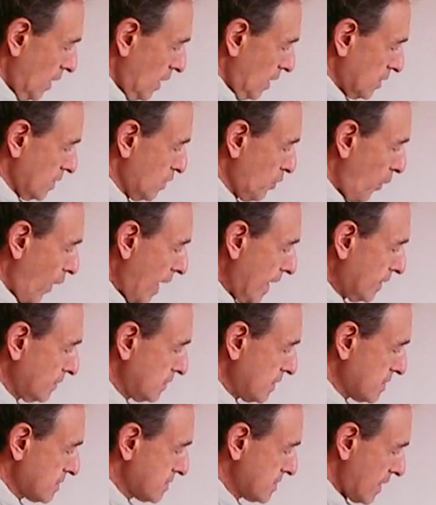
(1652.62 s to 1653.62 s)
Divide
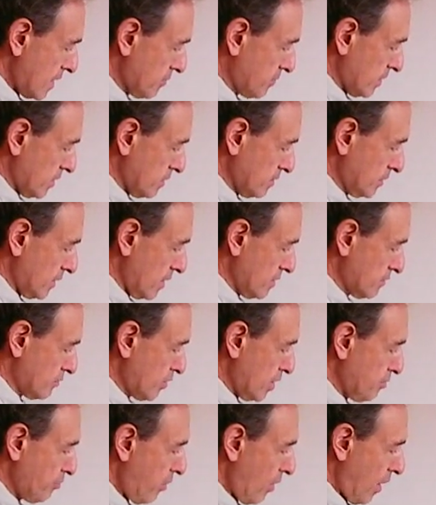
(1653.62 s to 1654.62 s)
a segment in
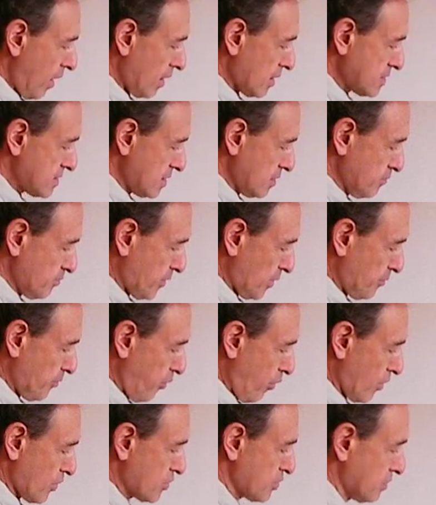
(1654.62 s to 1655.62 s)
three parts in
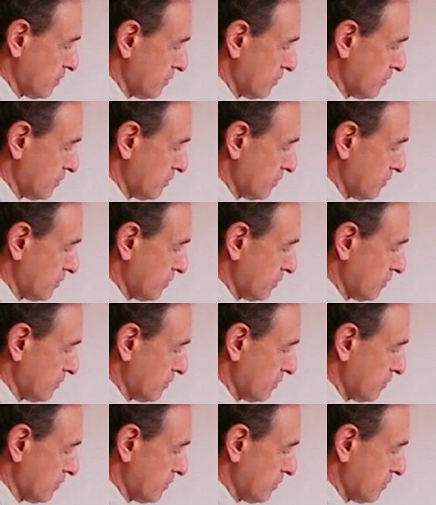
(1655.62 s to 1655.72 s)
proportion